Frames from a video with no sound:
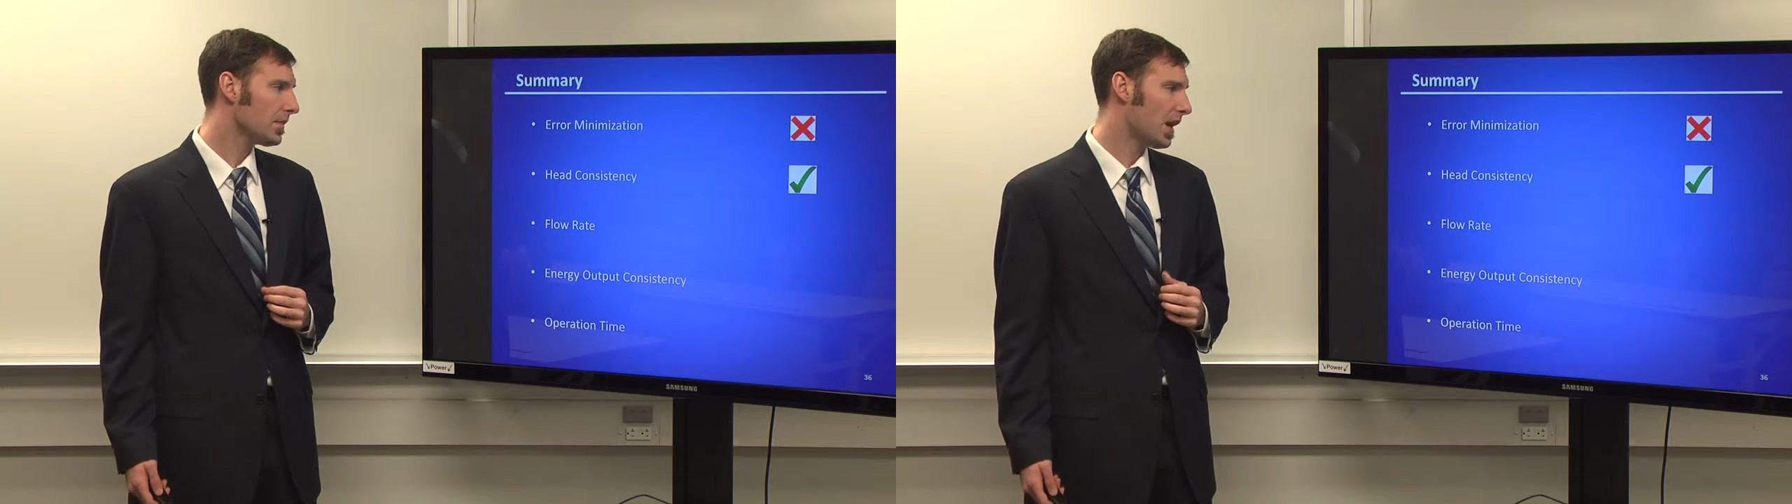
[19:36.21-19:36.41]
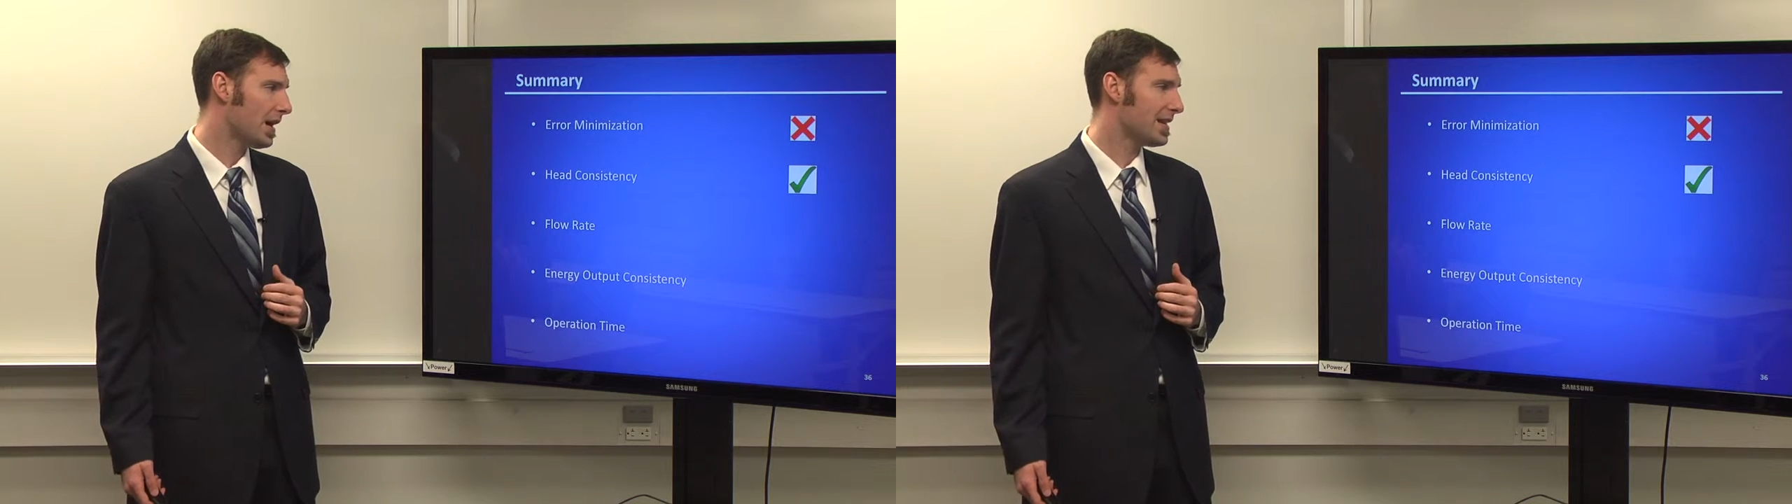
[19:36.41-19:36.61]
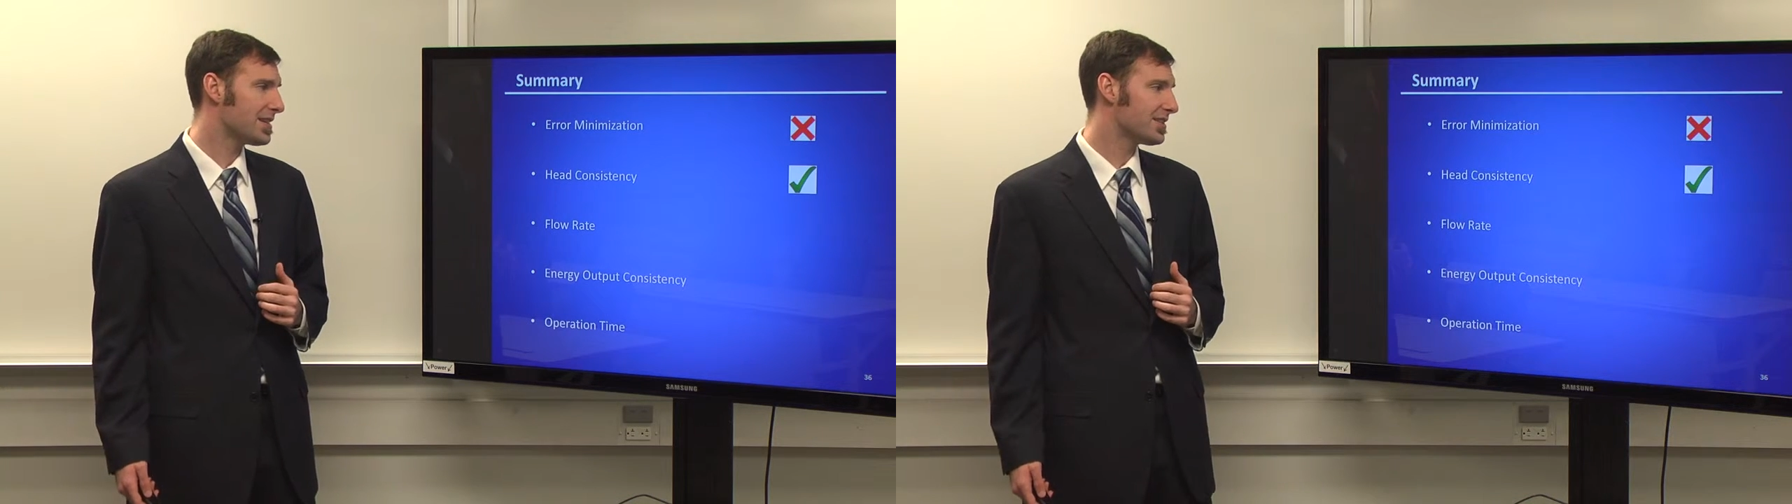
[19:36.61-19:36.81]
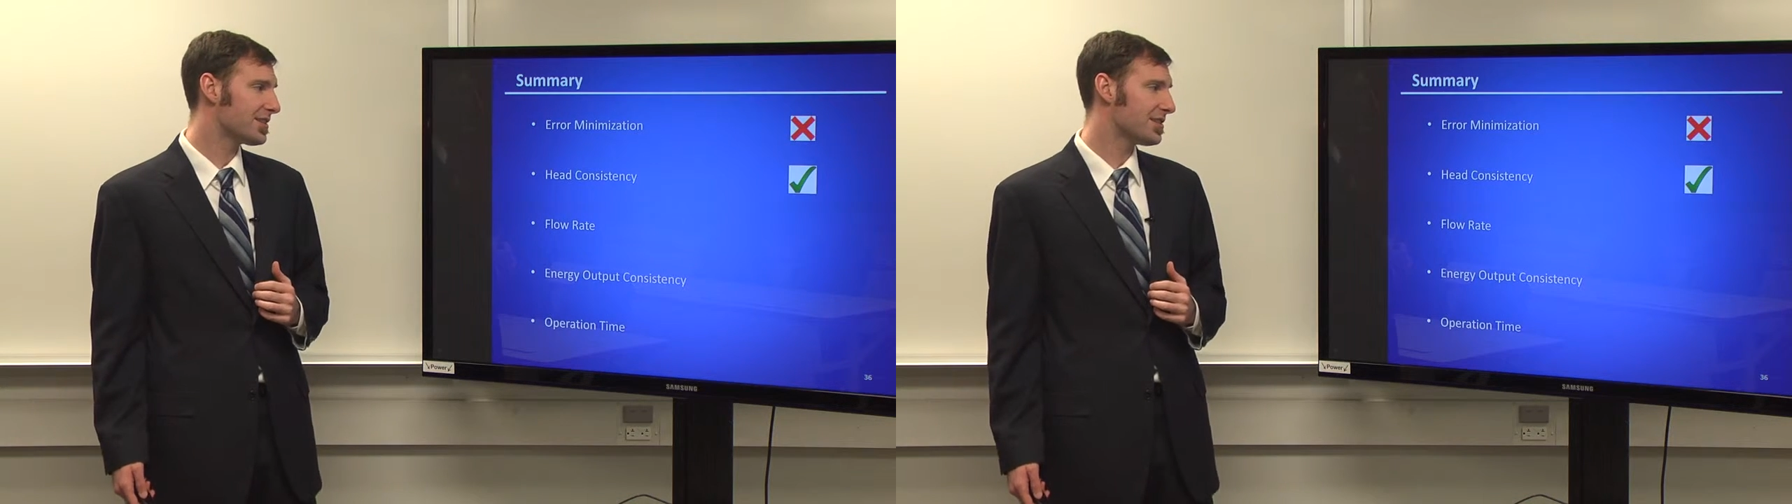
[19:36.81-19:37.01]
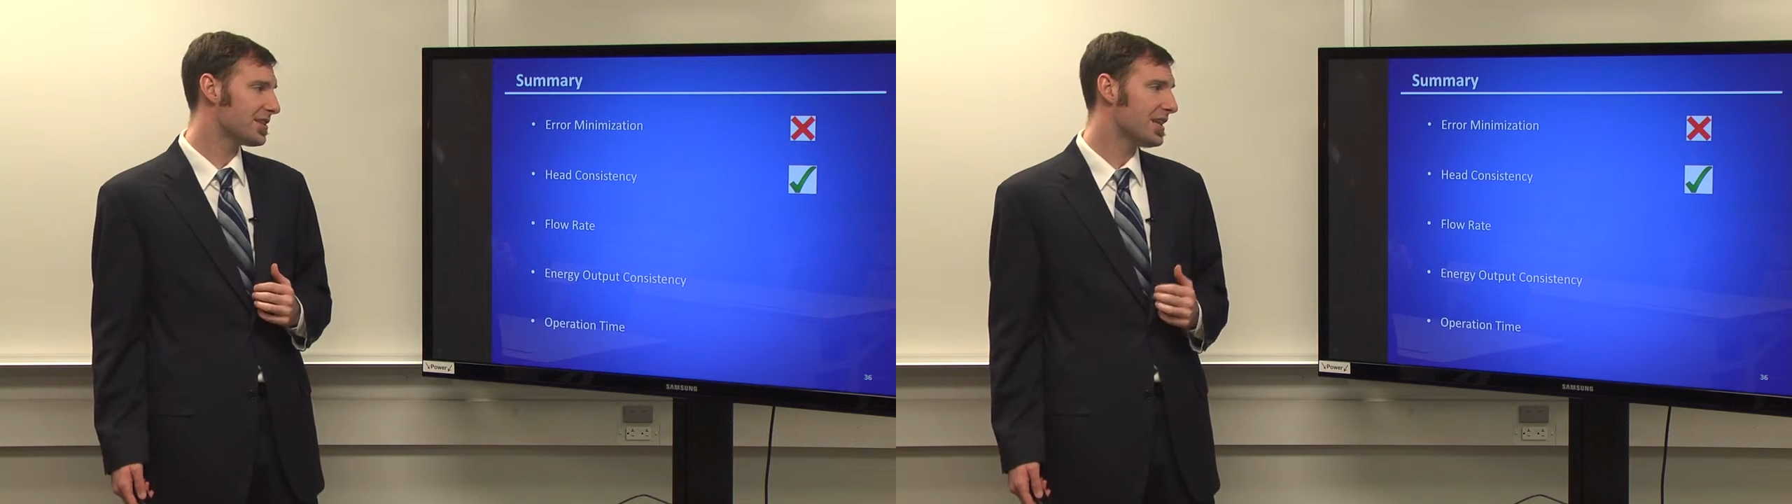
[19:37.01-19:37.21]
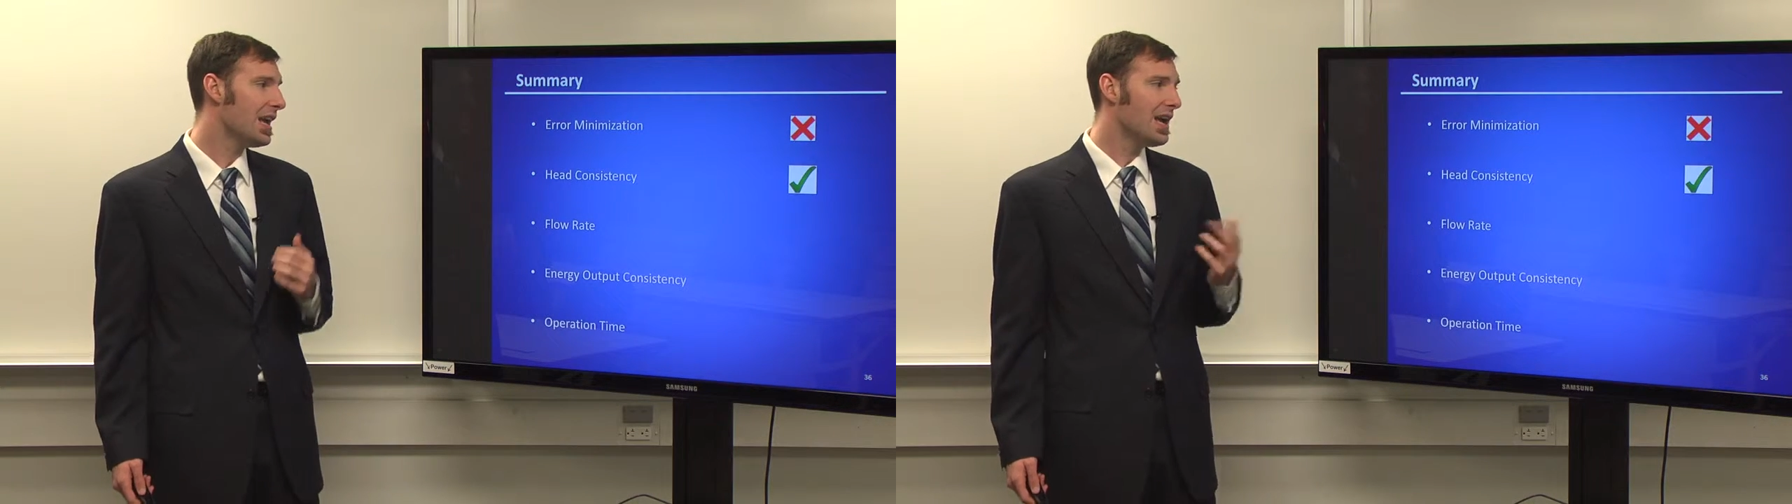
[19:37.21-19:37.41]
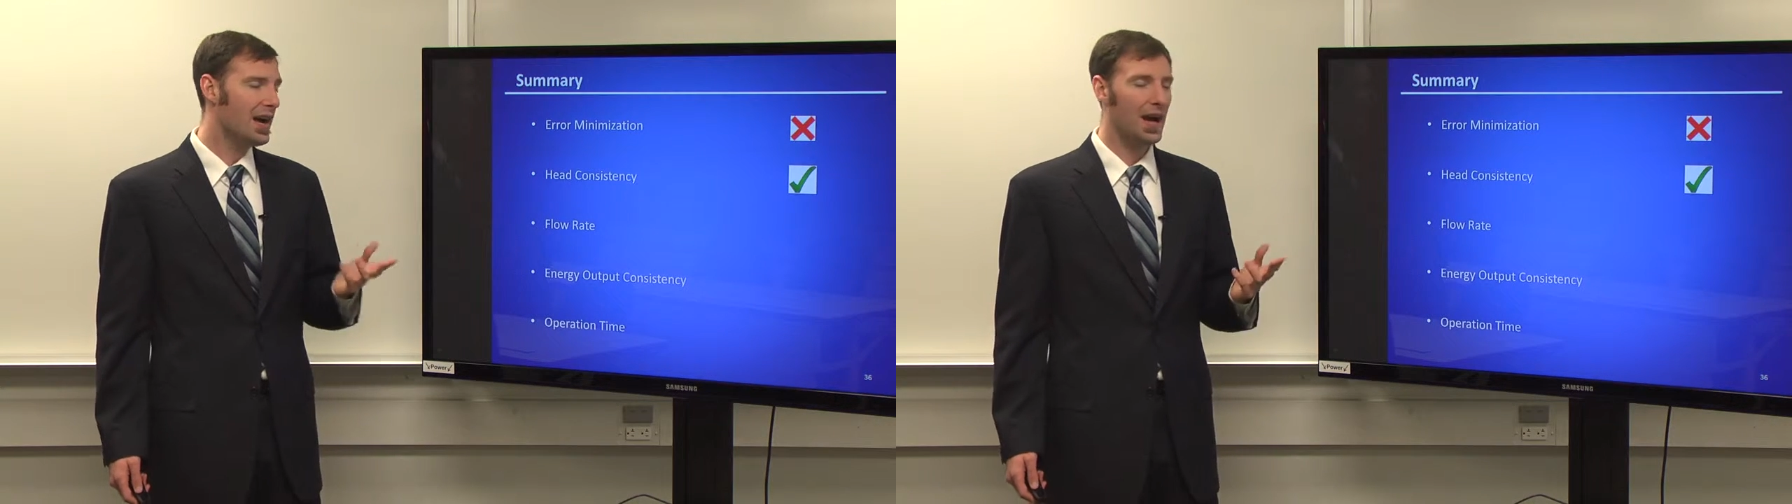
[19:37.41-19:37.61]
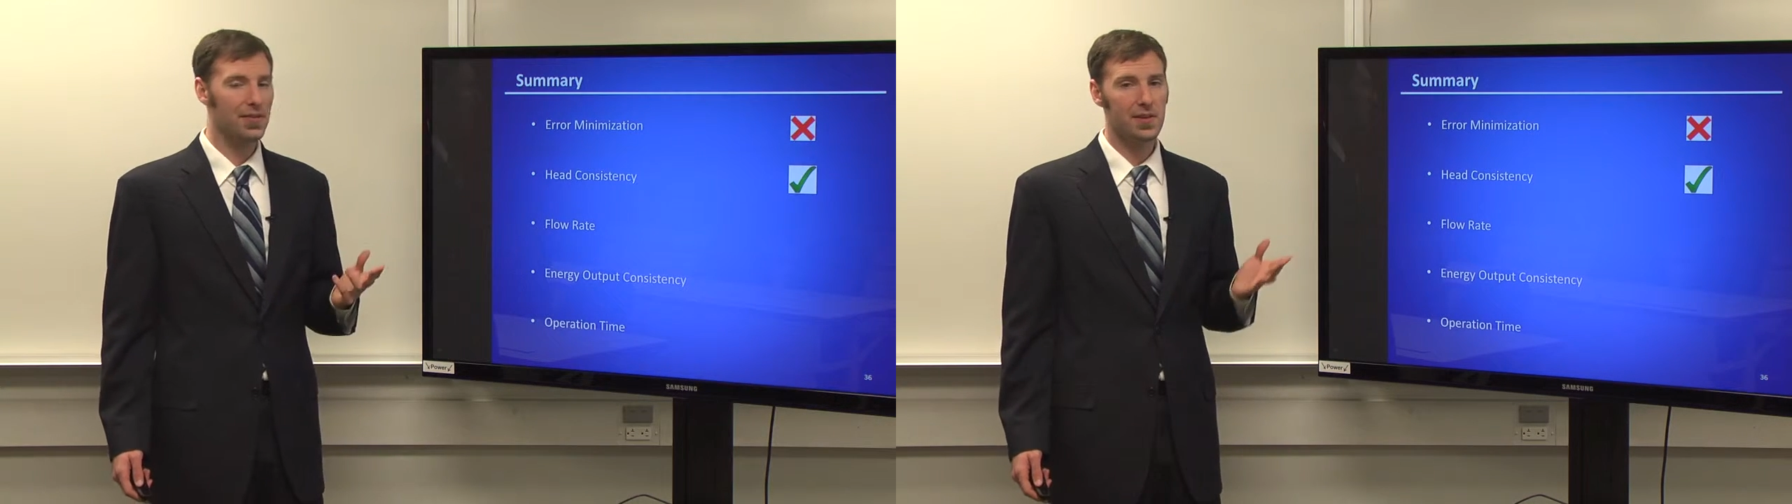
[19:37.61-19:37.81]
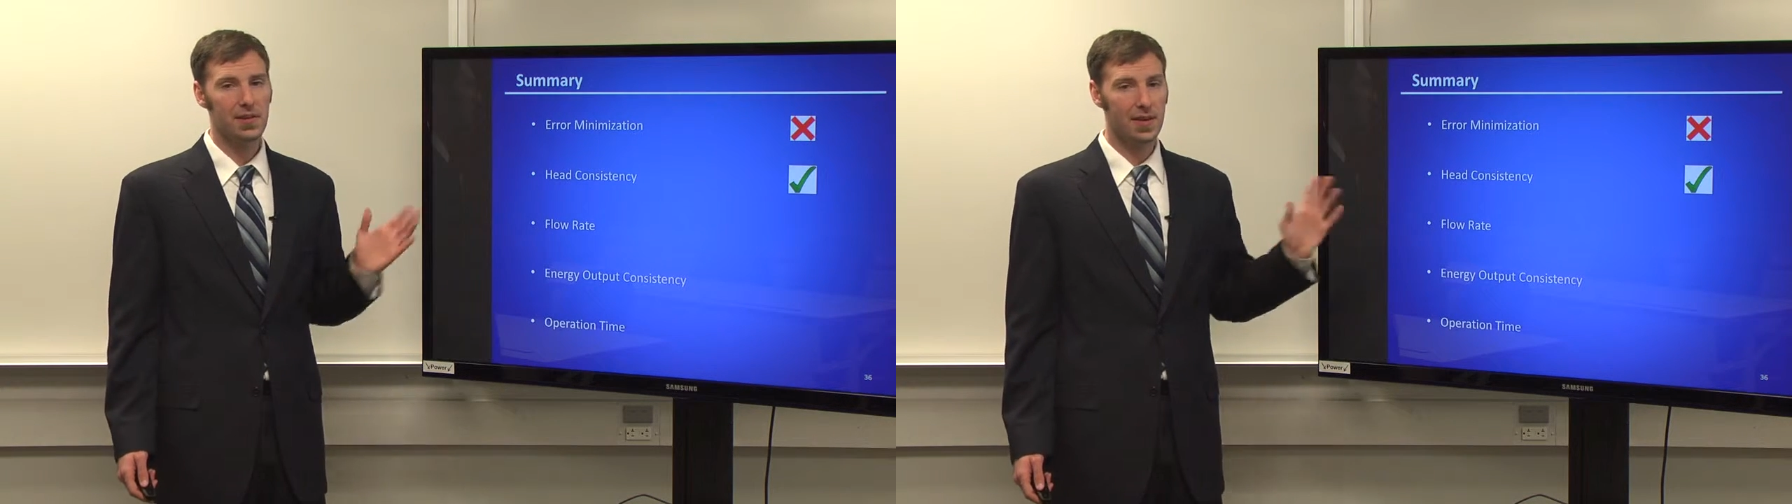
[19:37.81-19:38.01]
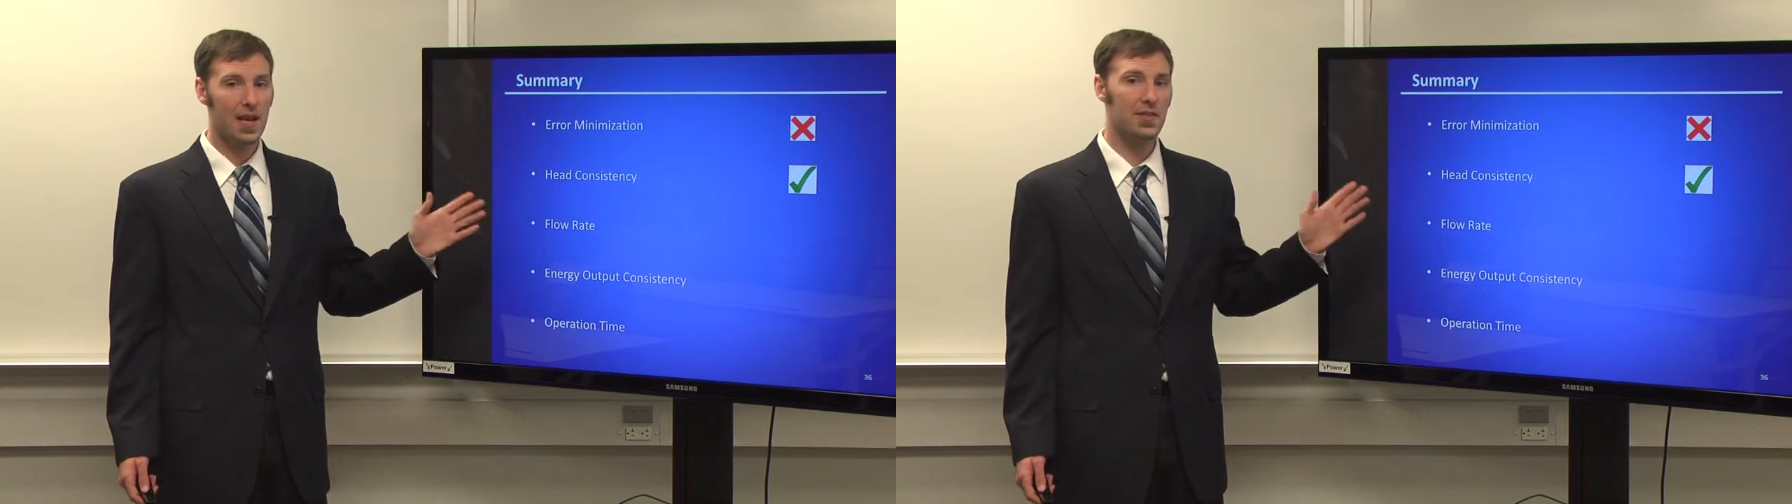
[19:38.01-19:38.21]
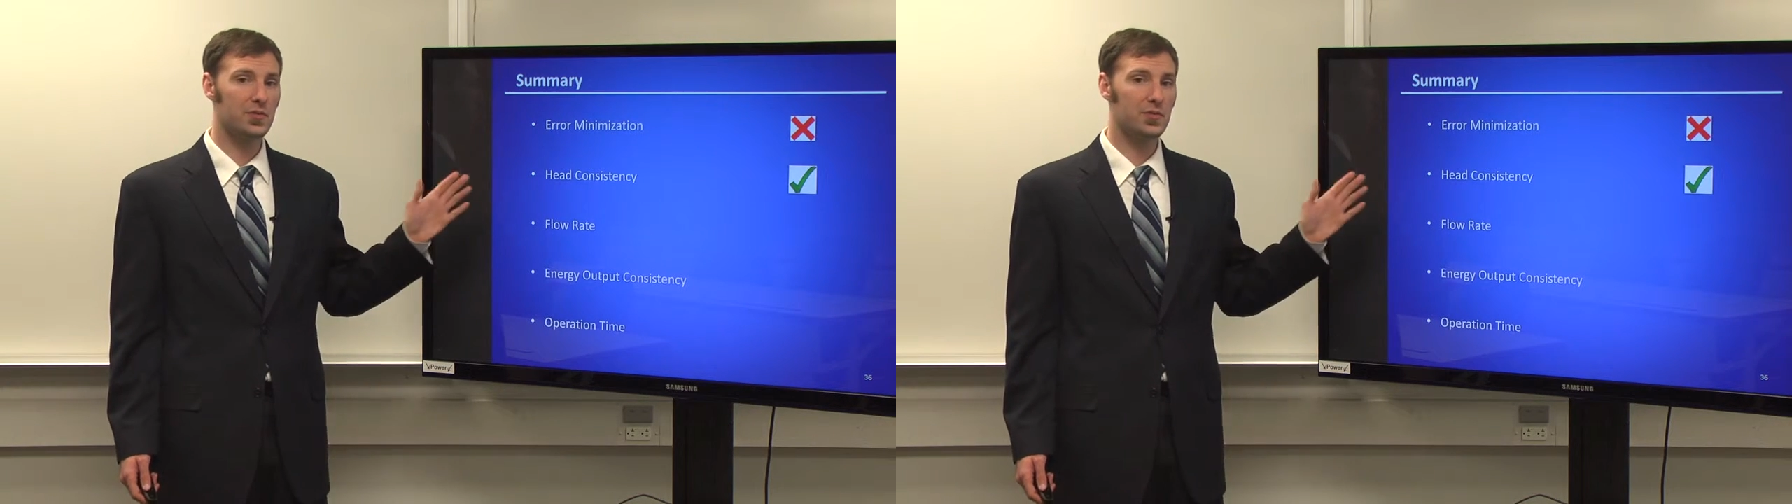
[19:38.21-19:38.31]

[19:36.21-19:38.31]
Our head consistency, I think, again,